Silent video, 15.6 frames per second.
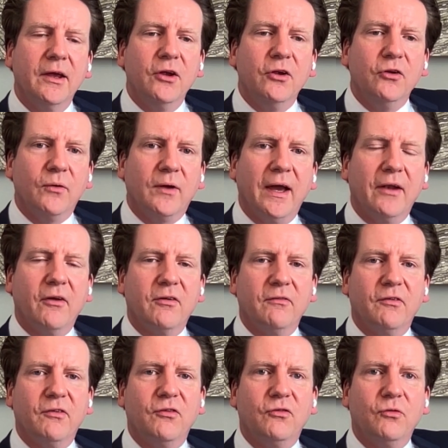you cannot have a
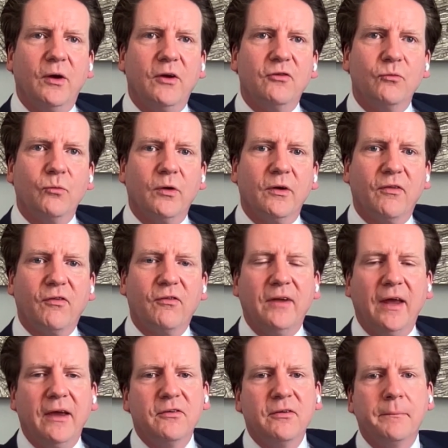situation where the
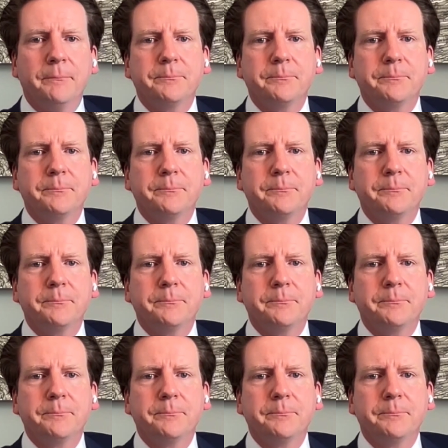state,